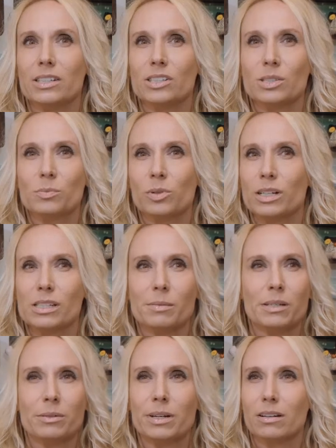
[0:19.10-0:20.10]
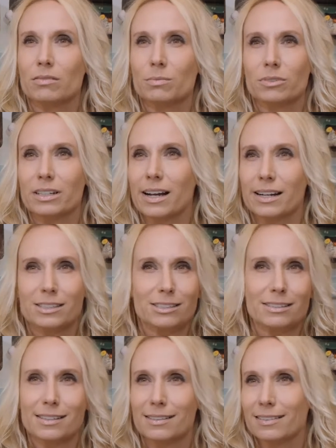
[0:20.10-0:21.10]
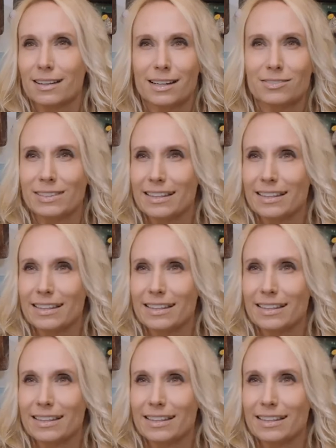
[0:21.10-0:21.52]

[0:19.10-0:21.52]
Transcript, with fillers: just wanted to be around more action and lively